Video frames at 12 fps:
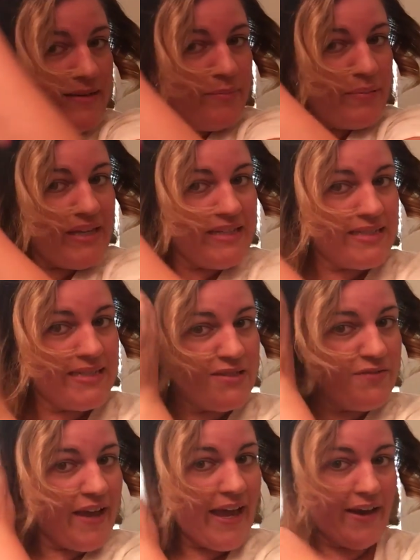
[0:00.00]
pieces
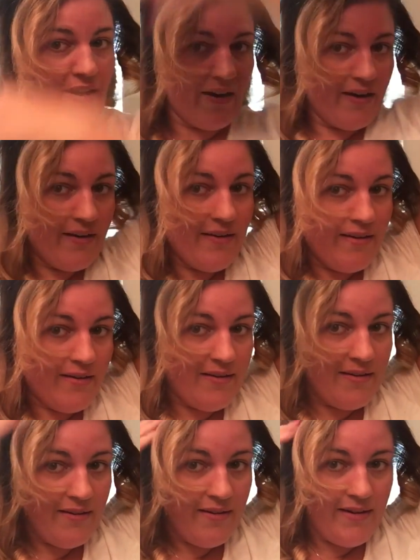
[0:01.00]
of hair
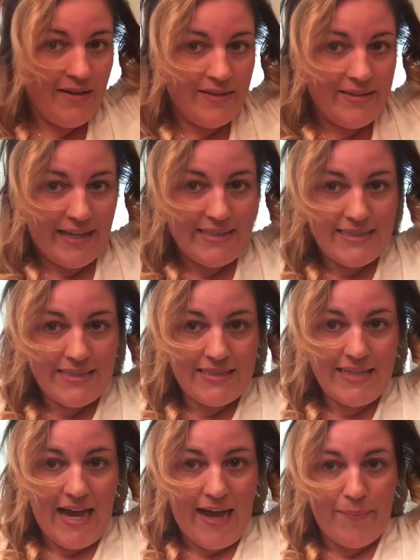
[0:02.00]
that
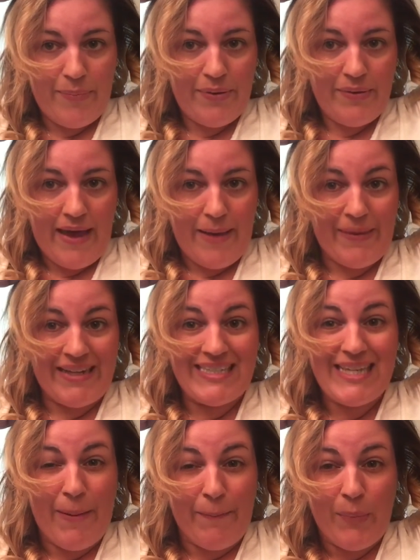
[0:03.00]
stop at my
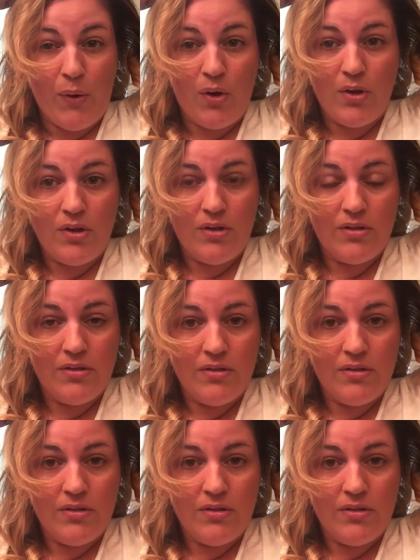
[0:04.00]
temple.